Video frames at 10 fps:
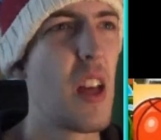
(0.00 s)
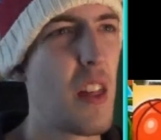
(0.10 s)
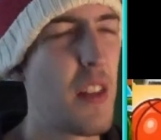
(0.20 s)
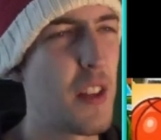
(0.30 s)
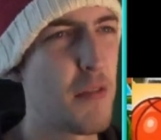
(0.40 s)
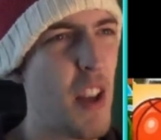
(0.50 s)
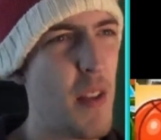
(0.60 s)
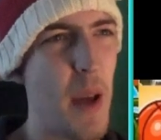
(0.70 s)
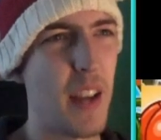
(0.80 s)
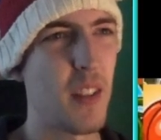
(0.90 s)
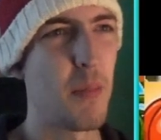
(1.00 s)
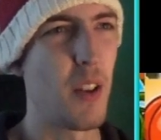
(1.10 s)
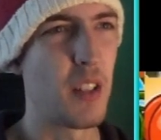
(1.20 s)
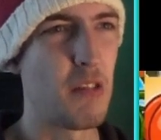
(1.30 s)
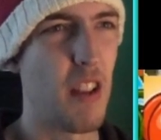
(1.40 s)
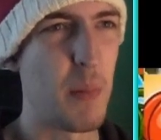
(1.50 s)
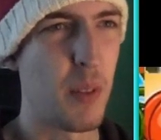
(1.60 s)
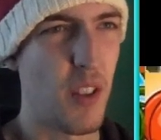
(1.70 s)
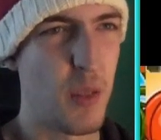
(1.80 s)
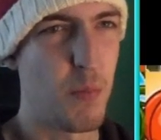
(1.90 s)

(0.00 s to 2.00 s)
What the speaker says: These three mechs I put in great because